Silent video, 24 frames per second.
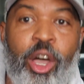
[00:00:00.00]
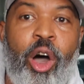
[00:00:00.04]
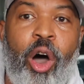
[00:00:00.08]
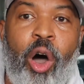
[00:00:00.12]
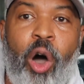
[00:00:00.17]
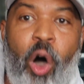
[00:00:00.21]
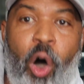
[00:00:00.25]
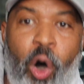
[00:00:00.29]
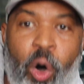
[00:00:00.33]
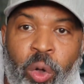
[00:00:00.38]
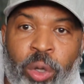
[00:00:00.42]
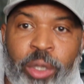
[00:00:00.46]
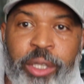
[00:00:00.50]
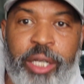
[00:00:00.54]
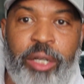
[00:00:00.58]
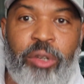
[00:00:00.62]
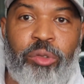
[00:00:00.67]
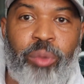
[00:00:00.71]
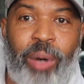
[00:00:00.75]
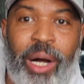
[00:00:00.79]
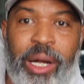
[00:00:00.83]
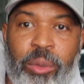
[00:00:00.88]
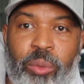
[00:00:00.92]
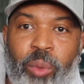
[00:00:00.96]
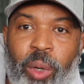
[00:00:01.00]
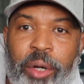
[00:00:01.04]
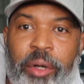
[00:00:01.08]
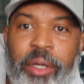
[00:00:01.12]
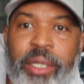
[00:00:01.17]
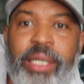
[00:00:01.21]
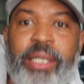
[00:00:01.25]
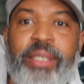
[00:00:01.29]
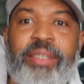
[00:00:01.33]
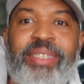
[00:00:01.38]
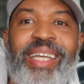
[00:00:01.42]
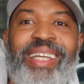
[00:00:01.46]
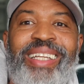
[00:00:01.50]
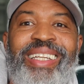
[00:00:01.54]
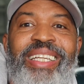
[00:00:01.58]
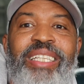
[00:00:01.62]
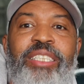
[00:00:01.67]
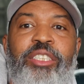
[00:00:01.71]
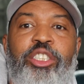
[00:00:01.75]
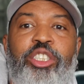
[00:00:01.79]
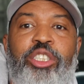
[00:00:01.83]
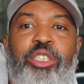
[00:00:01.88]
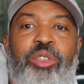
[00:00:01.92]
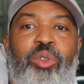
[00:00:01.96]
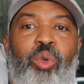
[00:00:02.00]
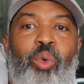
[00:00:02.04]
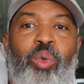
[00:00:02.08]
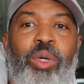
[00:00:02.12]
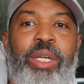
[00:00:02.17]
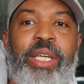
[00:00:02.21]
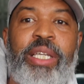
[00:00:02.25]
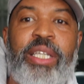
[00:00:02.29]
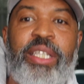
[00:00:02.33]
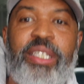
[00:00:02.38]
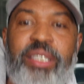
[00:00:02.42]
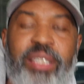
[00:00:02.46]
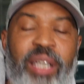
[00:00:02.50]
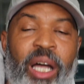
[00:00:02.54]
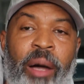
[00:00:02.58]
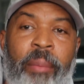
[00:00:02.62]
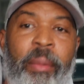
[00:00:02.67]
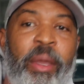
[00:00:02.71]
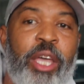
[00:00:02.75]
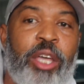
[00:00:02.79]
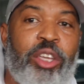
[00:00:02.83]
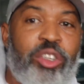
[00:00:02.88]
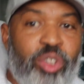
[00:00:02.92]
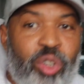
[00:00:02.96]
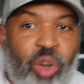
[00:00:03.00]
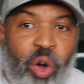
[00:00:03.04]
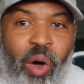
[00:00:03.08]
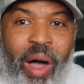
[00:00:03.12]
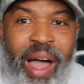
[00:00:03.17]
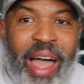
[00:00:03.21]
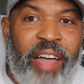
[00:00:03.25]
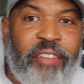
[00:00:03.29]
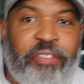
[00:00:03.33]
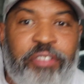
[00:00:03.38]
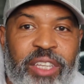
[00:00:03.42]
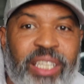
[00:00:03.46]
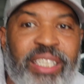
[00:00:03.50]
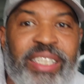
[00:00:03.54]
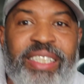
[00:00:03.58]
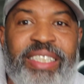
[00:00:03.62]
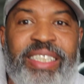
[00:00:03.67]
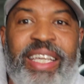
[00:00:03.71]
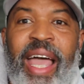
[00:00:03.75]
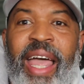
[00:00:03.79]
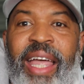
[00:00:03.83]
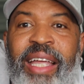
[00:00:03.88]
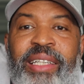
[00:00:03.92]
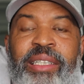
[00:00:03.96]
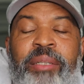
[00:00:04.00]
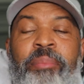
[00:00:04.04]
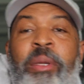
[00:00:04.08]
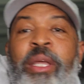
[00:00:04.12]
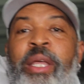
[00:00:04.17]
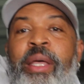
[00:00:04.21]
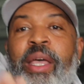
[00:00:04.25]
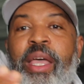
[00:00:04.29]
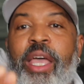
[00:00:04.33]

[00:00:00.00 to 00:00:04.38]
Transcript: Hold it right where it is and then squeeze up. You don't have to yank them.